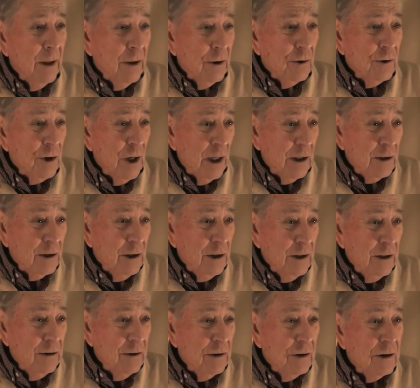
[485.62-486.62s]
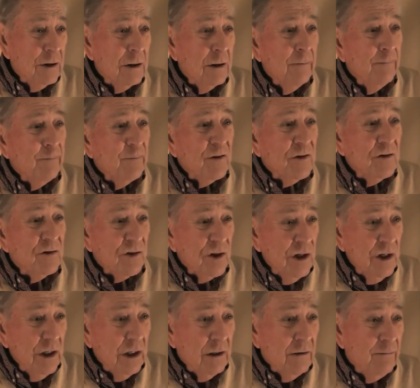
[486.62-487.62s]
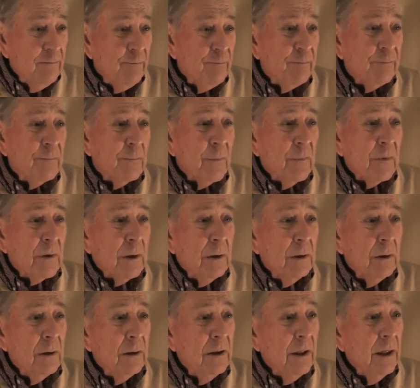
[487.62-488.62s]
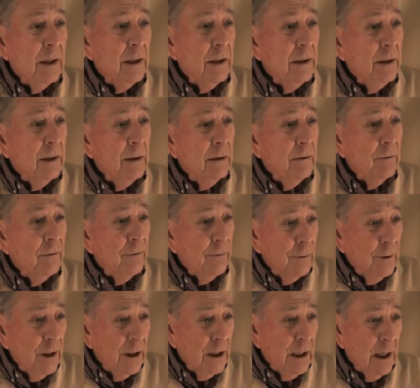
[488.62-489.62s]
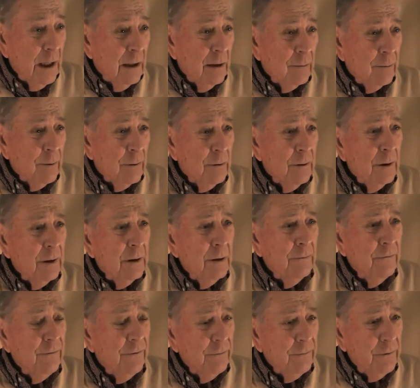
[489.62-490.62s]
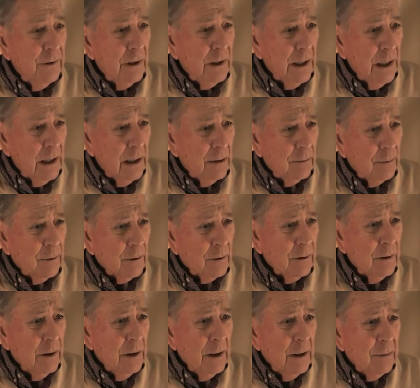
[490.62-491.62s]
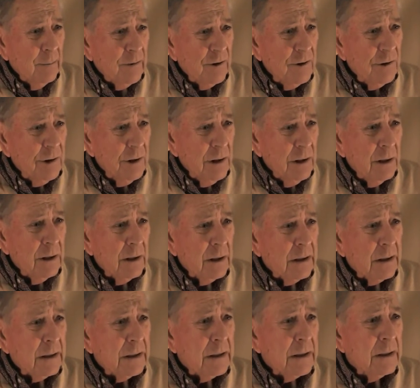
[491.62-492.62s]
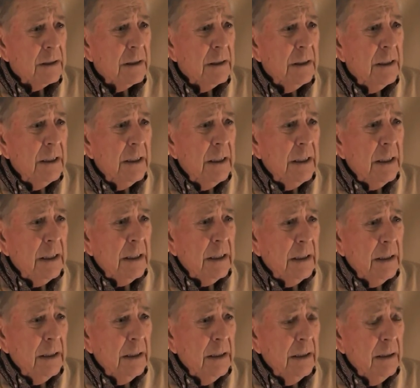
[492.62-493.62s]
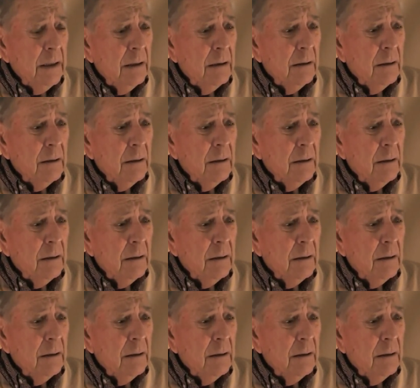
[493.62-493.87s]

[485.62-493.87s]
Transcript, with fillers: shotguns, skeet, and 30 caliber and a 50 caliber machine guns, and